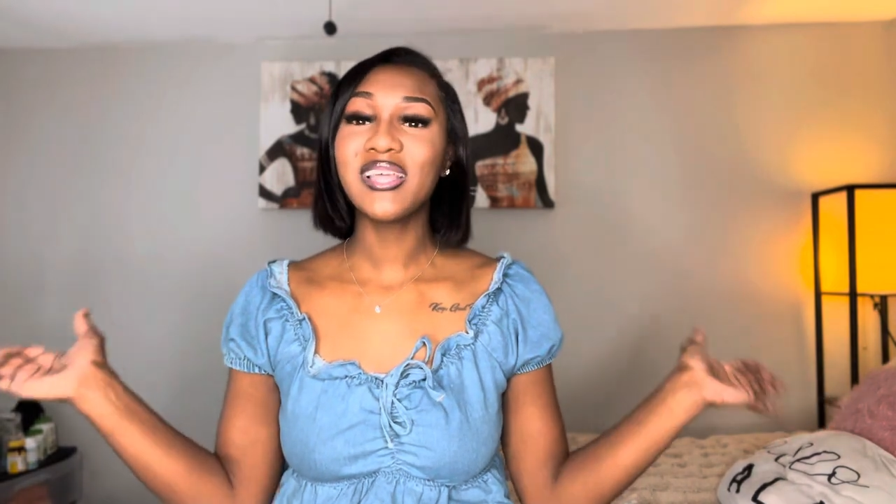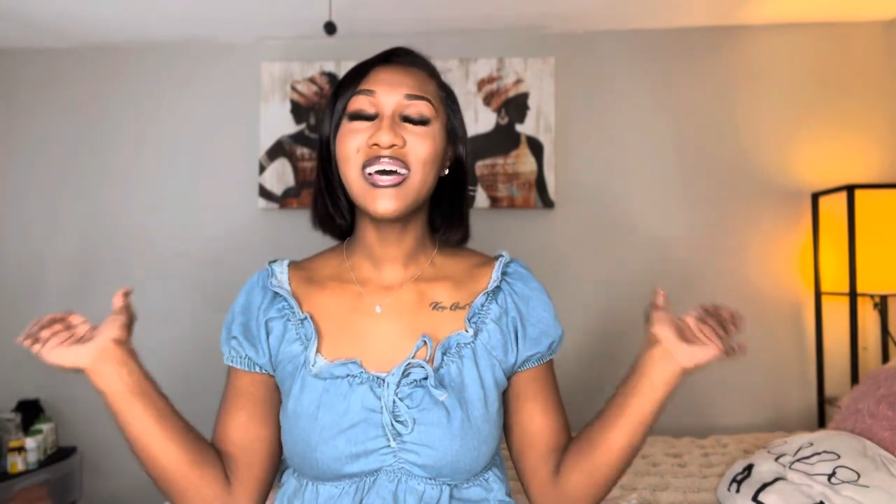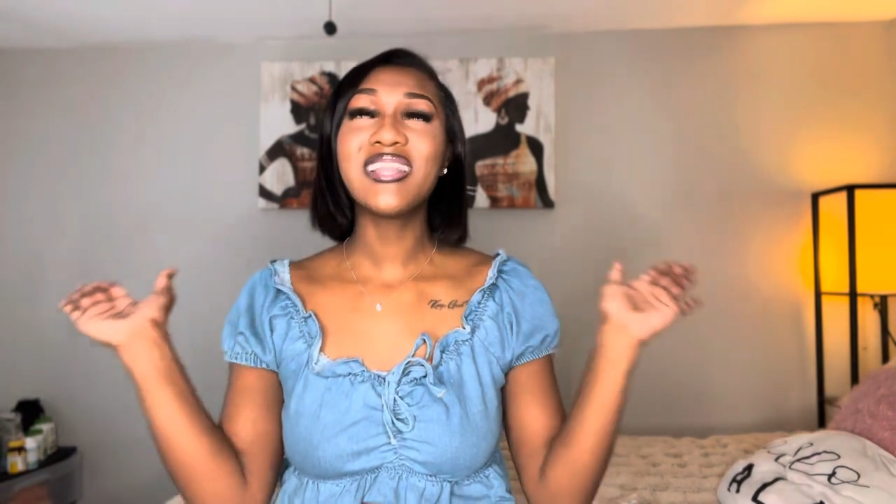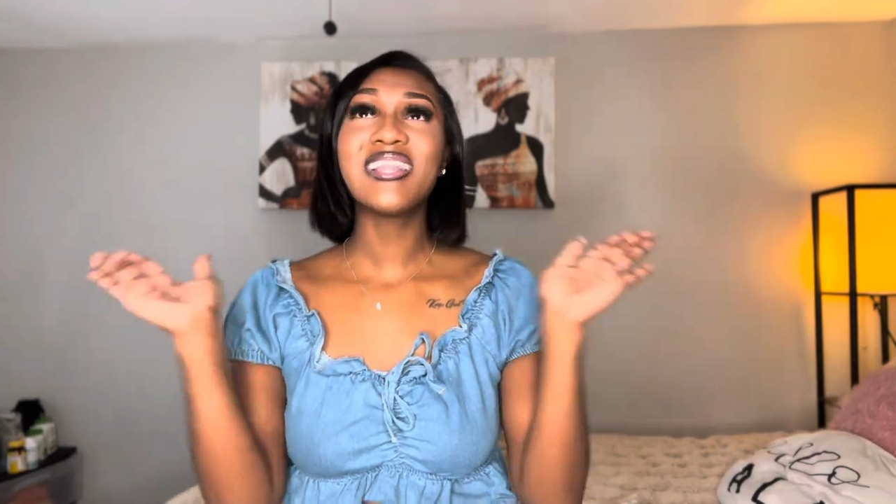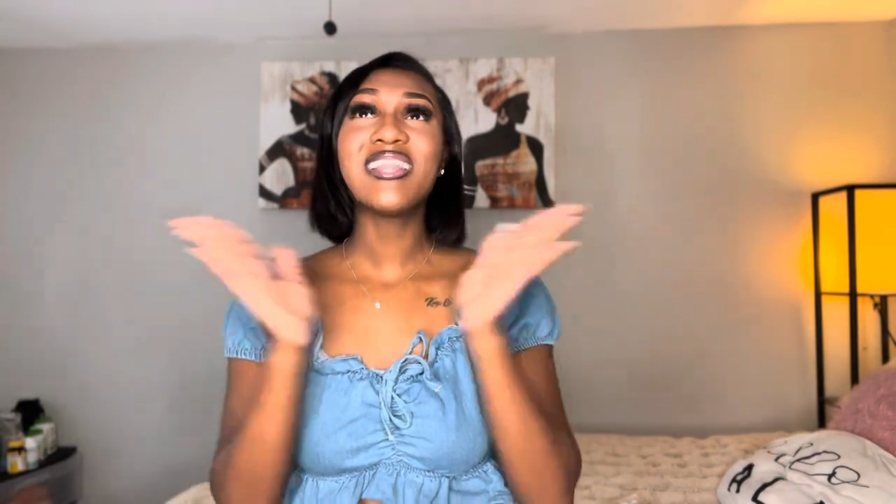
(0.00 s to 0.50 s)

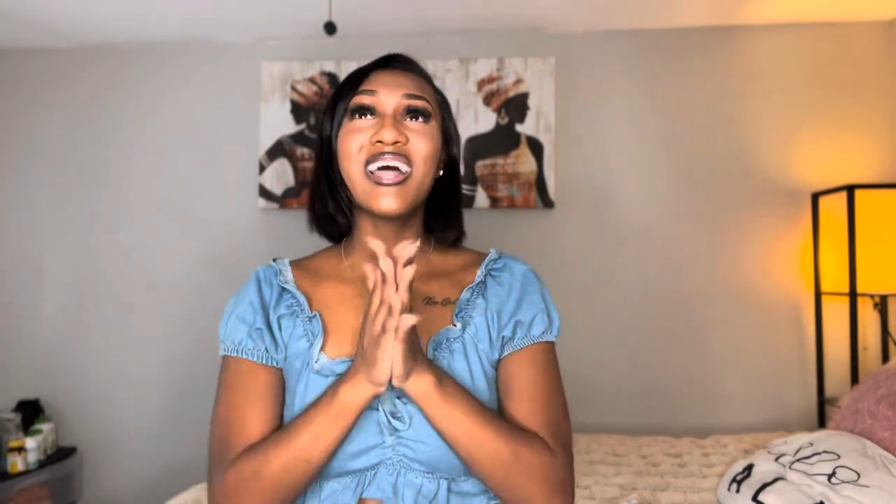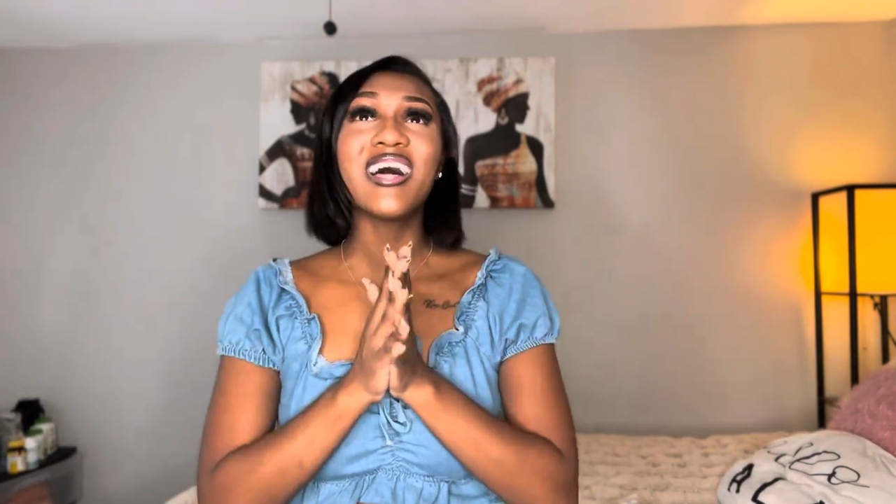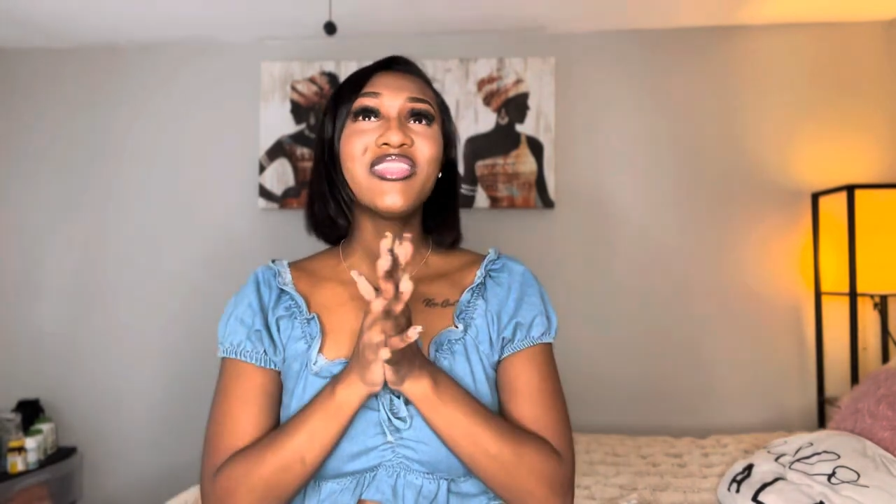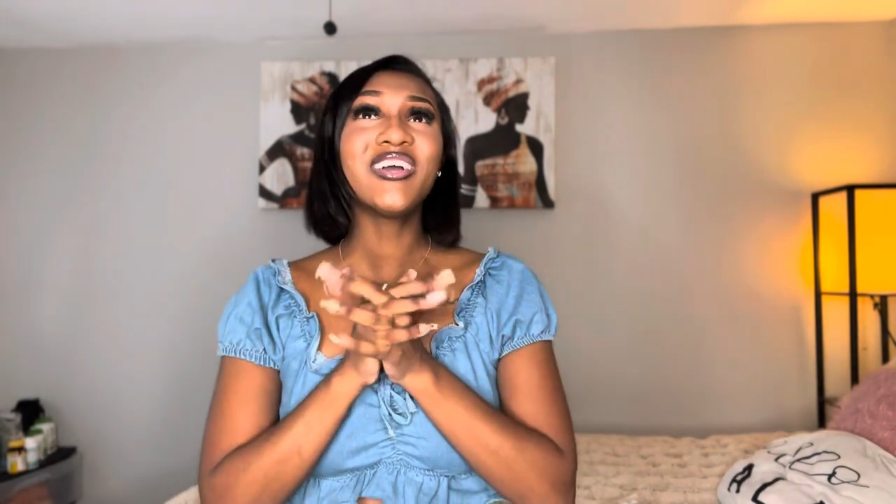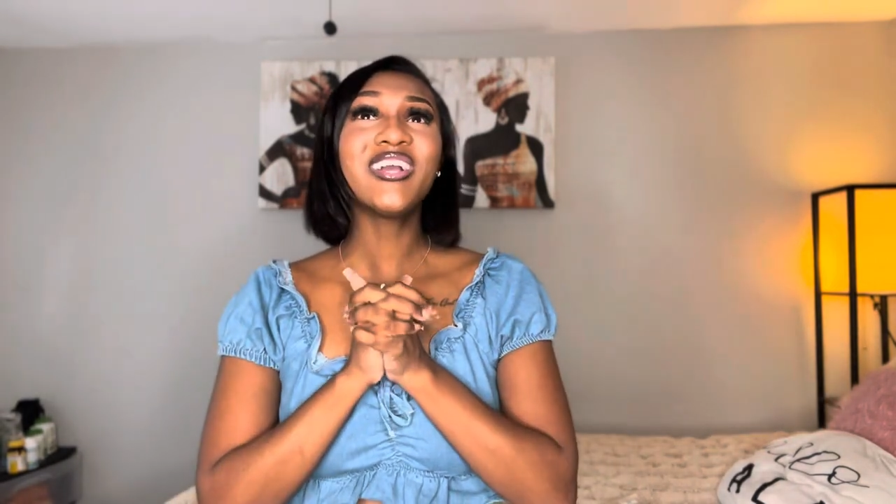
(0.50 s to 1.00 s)

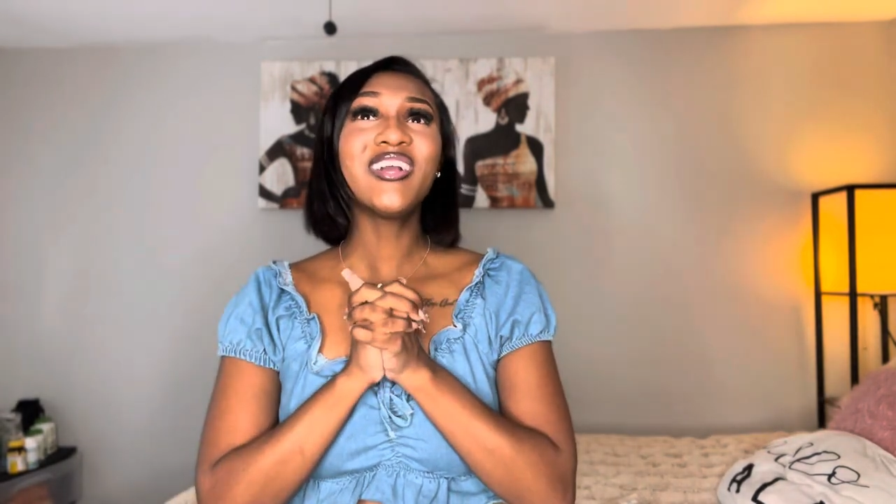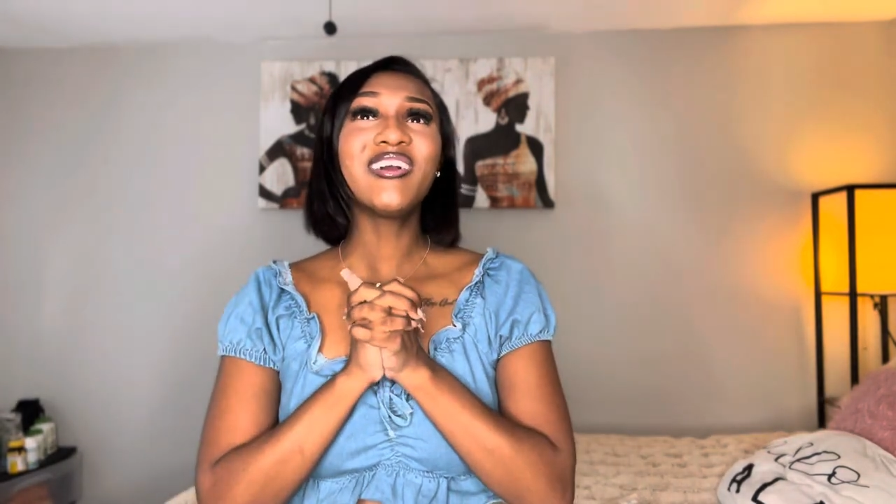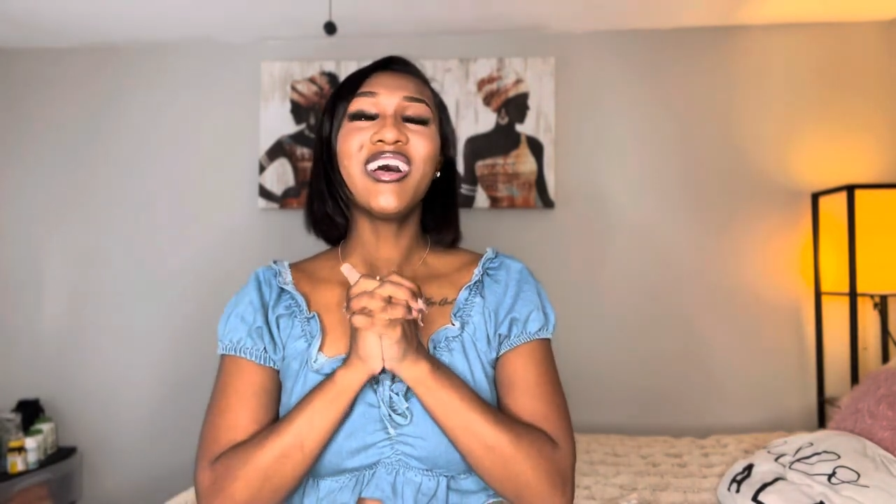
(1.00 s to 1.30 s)
another